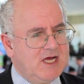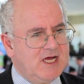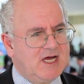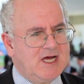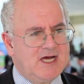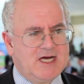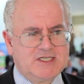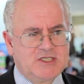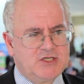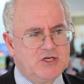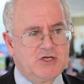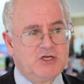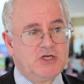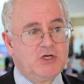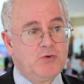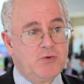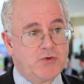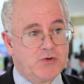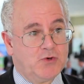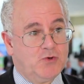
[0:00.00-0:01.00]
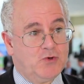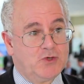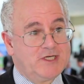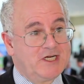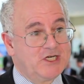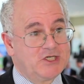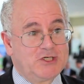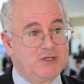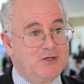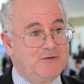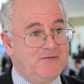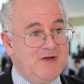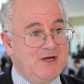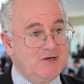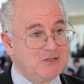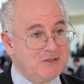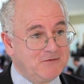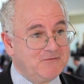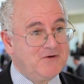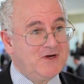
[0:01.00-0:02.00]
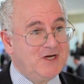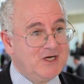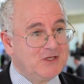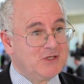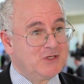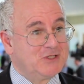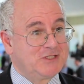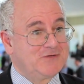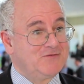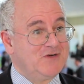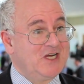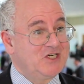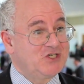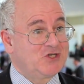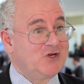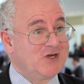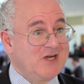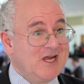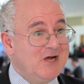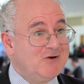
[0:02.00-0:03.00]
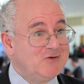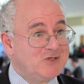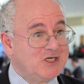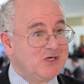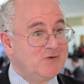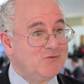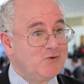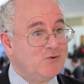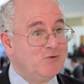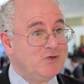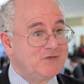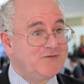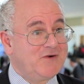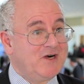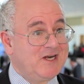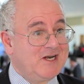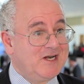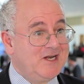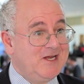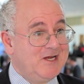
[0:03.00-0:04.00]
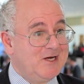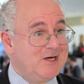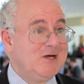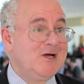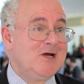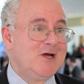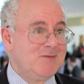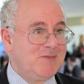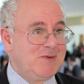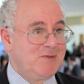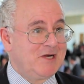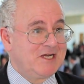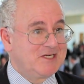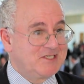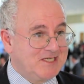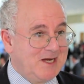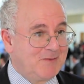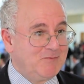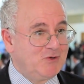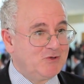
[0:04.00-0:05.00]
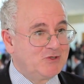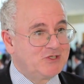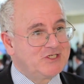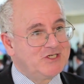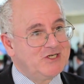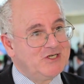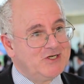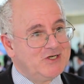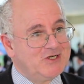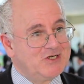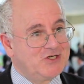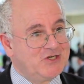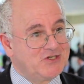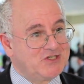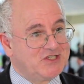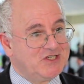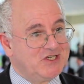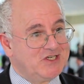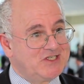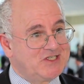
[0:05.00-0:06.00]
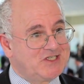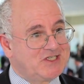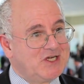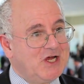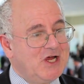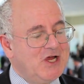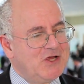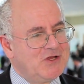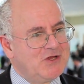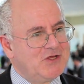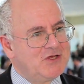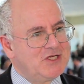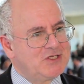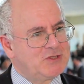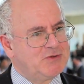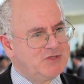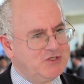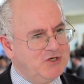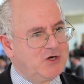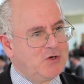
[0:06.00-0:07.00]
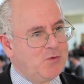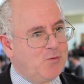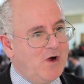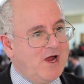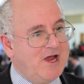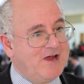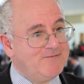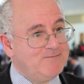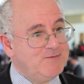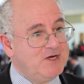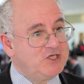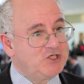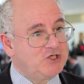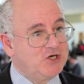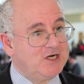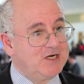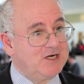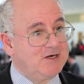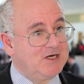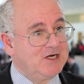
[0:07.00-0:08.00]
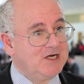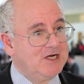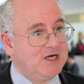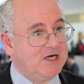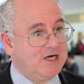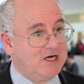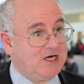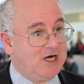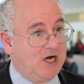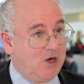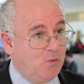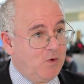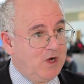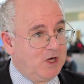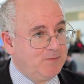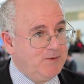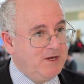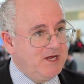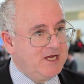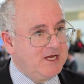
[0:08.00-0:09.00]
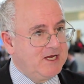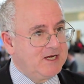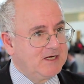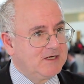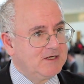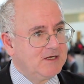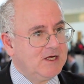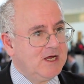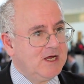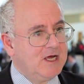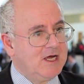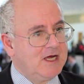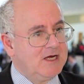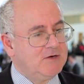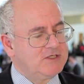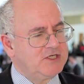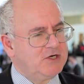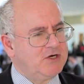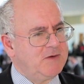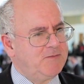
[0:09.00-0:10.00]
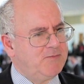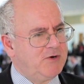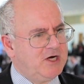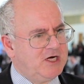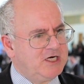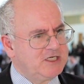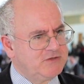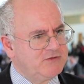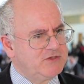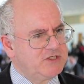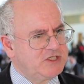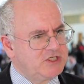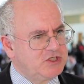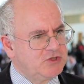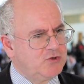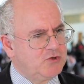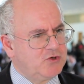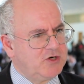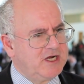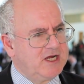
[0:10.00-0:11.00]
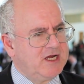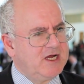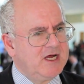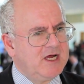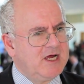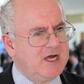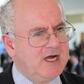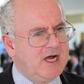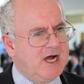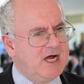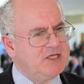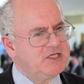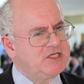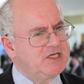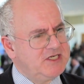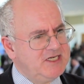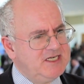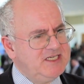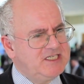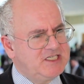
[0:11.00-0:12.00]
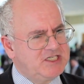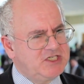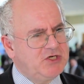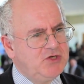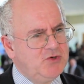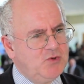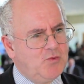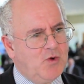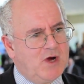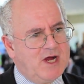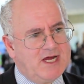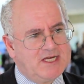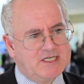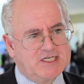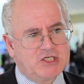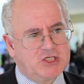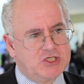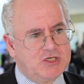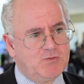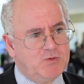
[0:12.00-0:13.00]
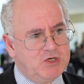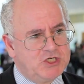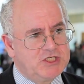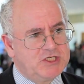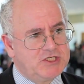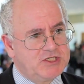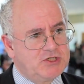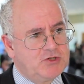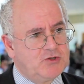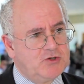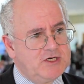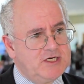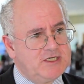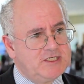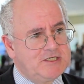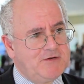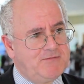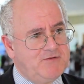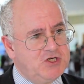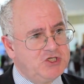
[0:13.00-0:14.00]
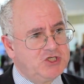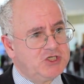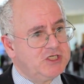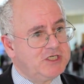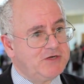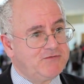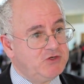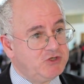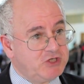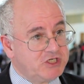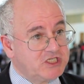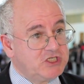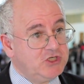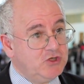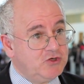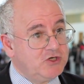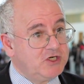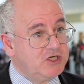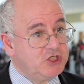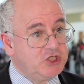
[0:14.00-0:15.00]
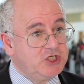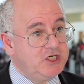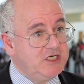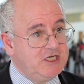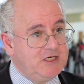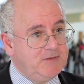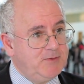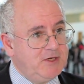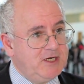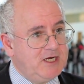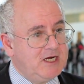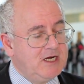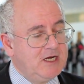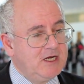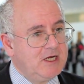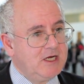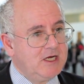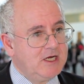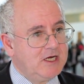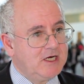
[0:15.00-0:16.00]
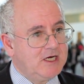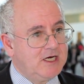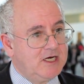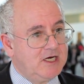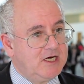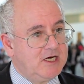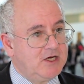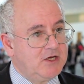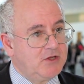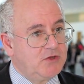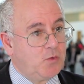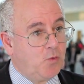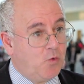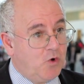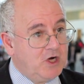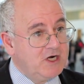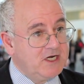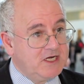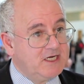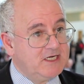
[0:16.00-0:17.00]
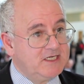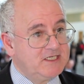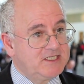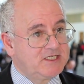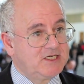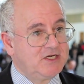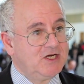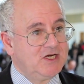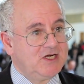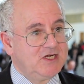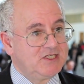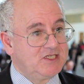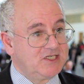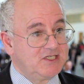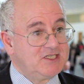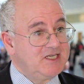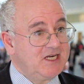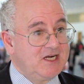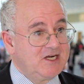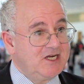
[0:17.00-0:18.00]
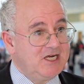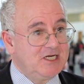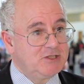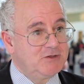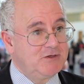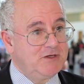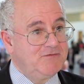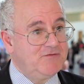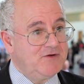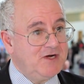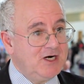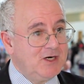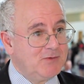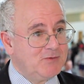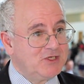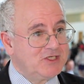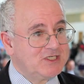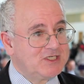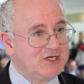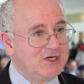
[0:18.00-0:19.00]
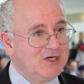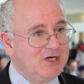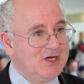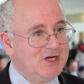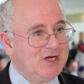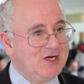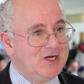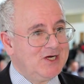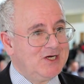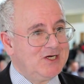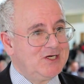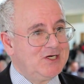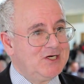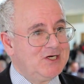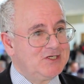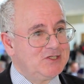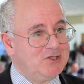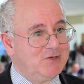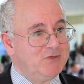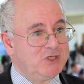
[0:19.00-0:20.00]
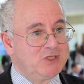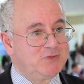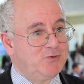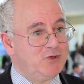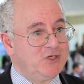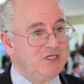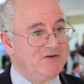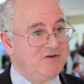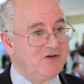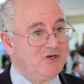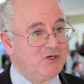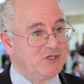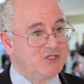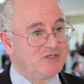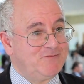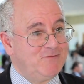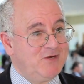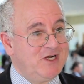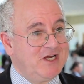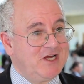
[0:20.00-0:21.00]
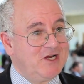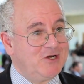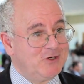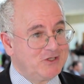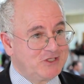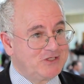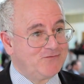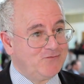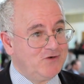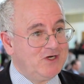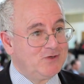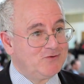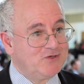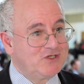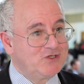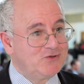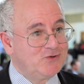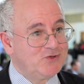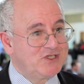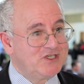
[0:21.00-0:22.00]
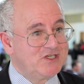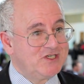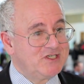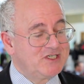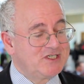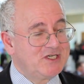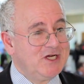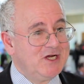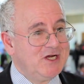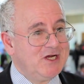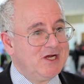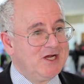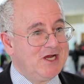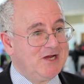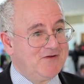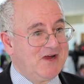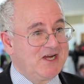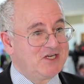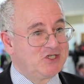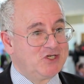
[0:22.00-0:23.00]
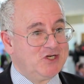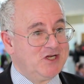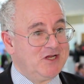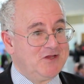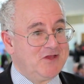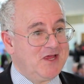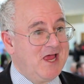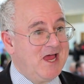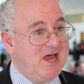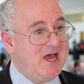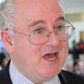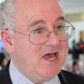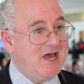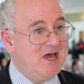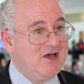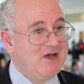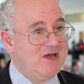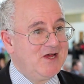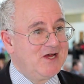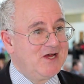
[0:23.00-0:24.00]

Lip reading: That's not a new thought, actually. The founding fathers of national accounting were always very clear, people like Samuelson and Kuznets, that this was not a way of measuring our well-being. It was only part of the story. And there's at least two ways, actually, in which the story is deficient if you just look at GDP. The one is, it doesn't take account of the environment. There's not much point having lots of money, lots of real resources, if actually the air